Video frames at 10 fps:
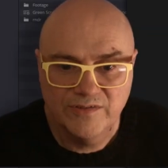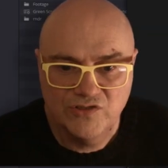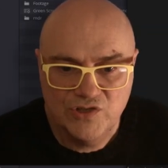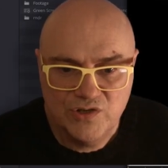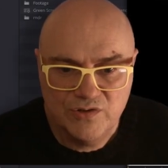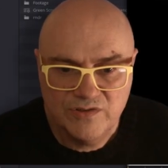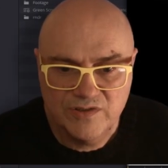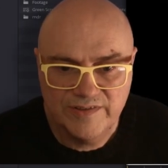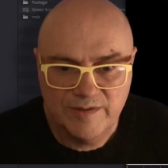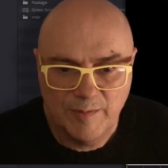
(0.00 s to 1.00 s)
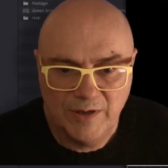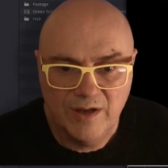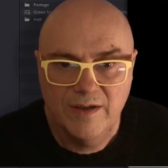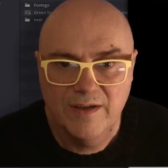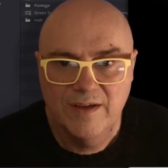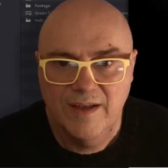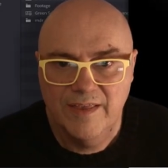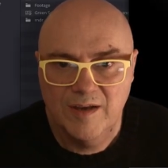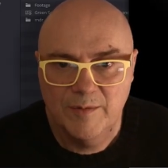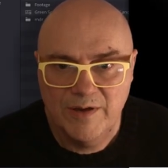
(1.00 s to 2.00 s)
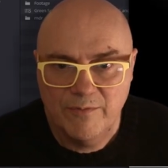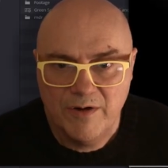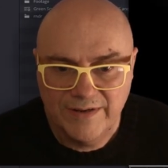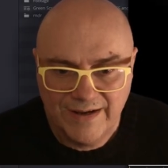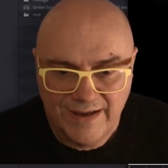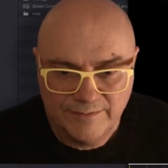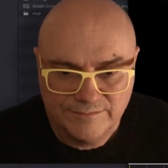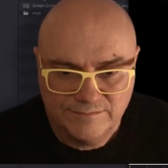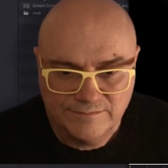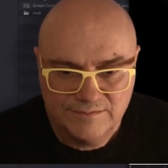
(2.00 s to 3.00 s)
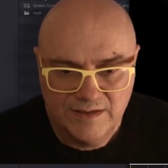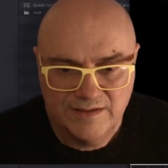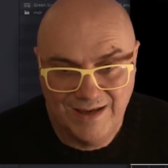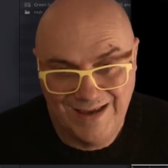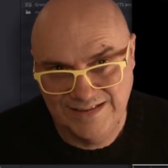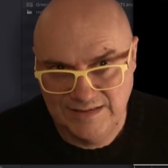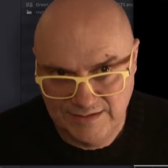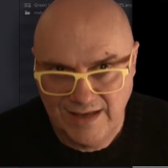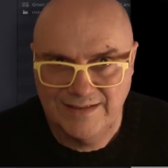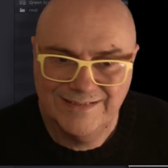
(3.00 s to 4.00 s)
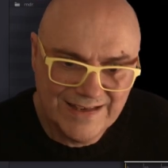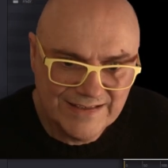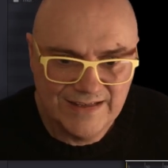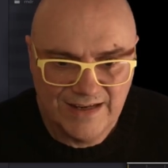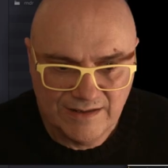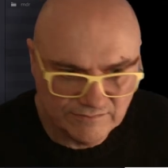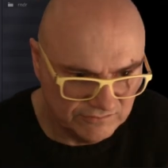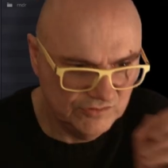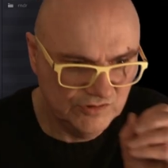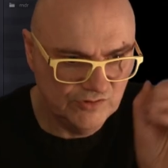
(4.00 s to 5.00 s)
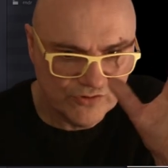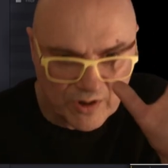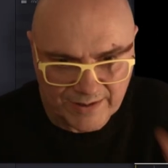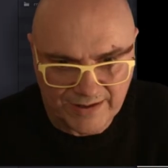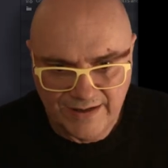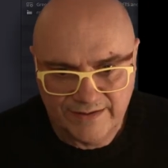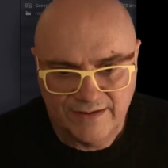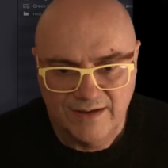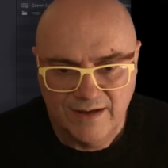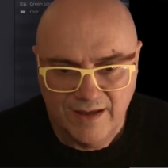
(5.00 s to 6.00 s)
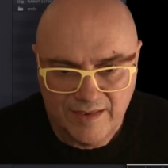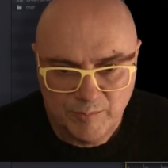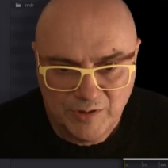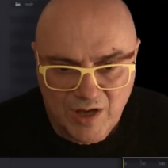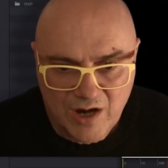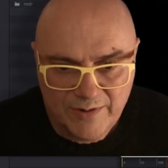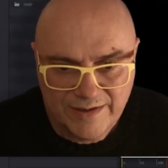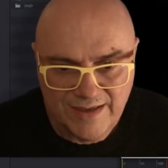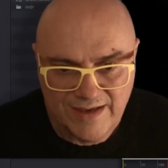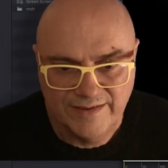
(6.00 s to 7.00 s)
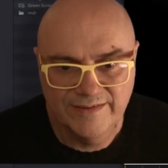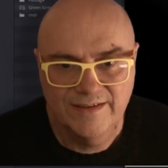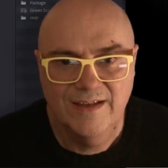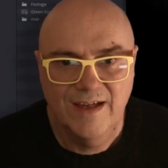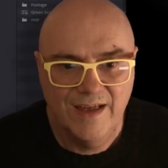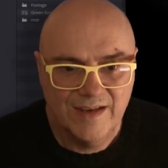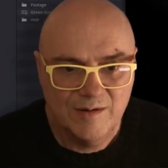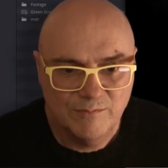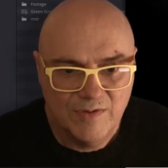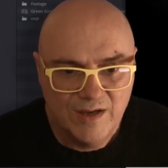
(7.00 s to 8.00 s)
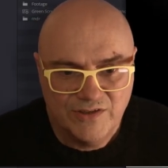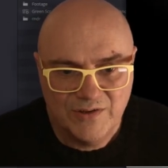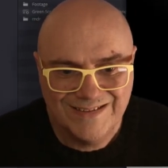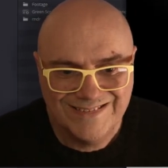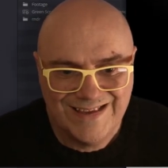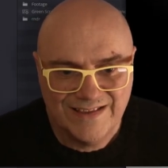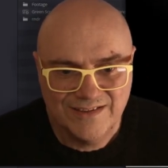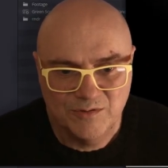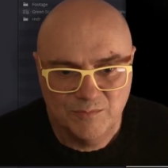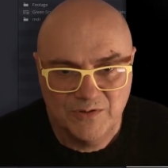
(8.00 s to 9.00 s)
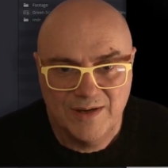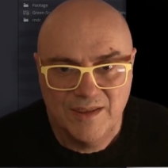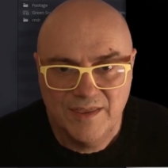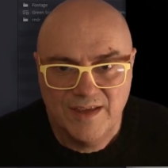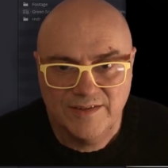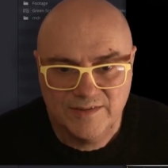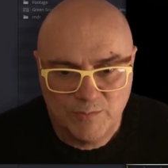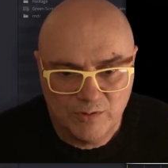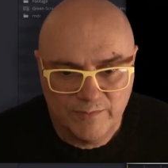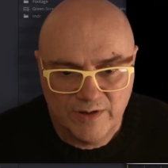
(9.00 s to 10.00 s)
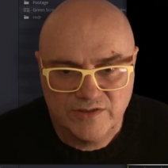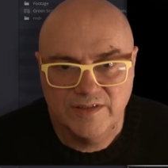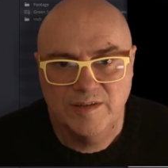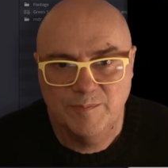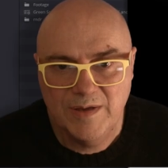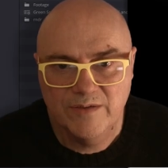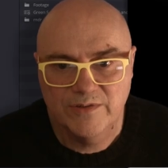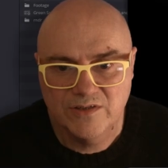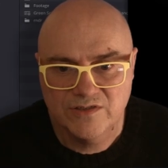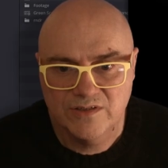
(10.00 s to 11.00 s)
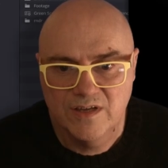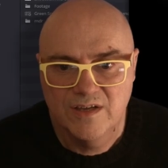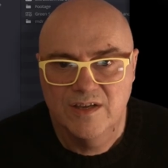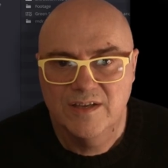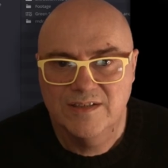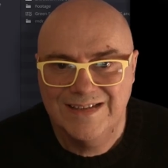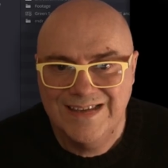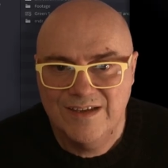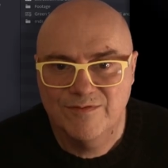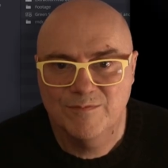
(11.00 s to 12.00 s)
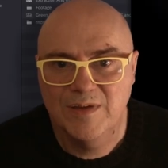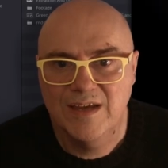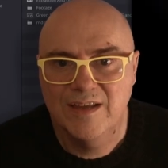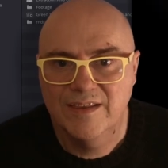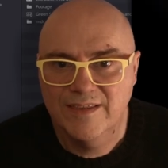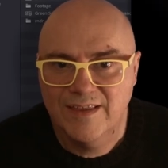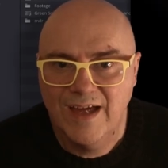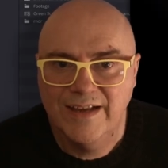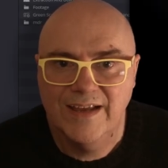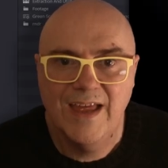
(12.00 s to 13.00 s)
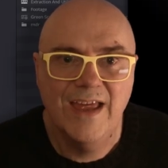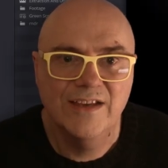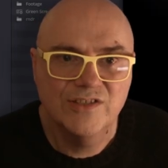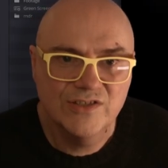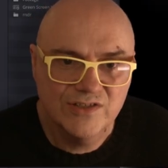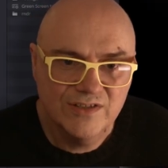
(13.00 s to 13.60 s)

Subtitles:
2 to see my blur, and then I'm eroding it to extending it, just growing it, and then I'm blurring this, and then I'm doing a stencil between this smaller version, this bigger version, to give me that edge